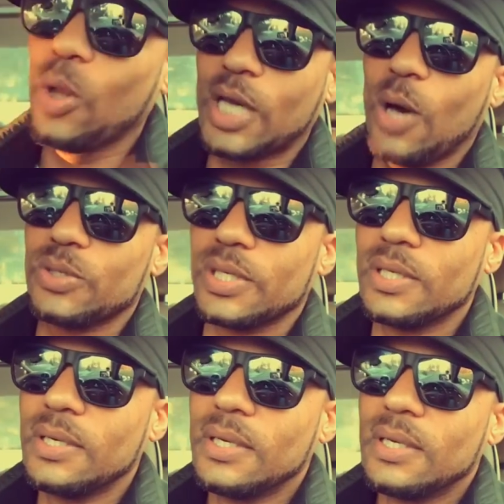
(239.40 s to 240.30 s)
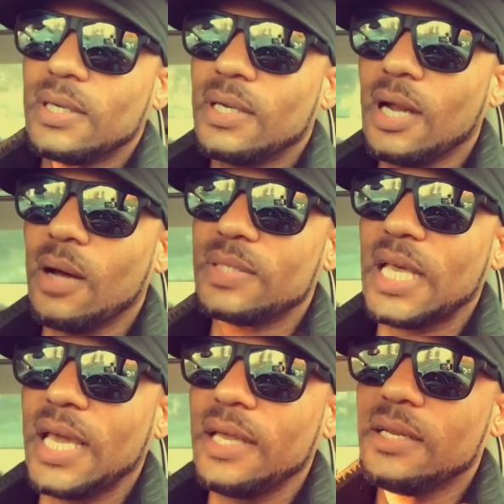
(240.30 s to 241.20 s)
coaster. You know what I'm
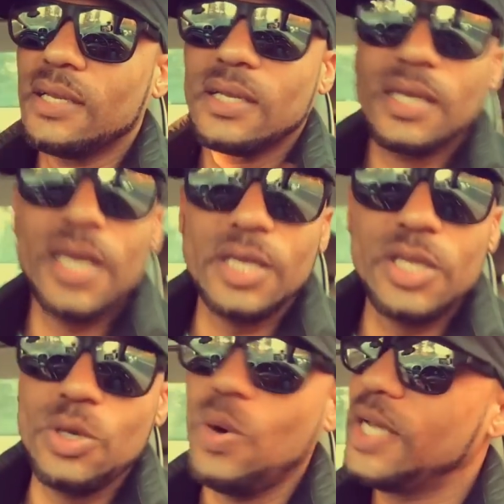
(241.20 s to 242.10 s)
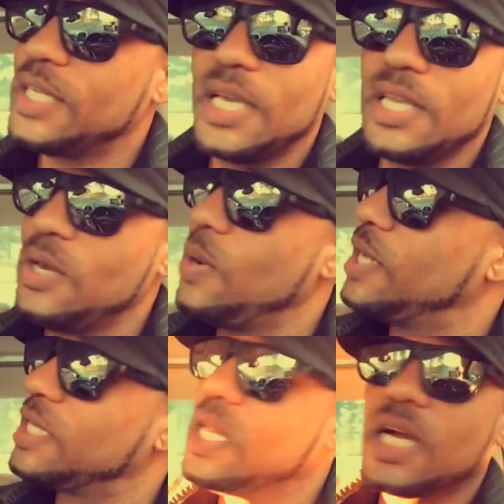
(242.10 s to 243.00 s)
saying? You
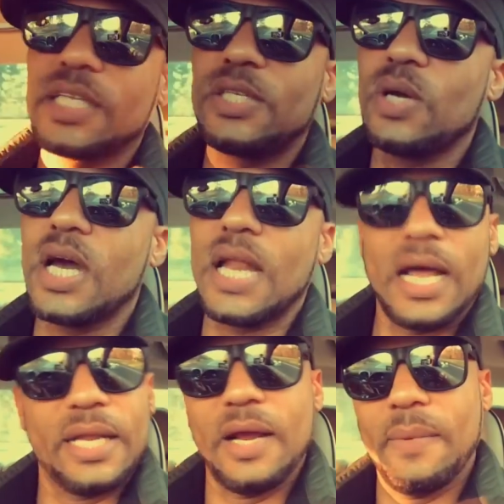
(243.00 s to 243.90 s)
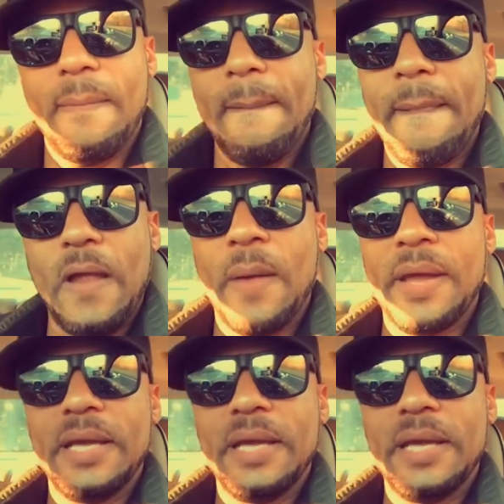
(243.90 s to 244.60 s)
wasn't looking too good out there. You know what I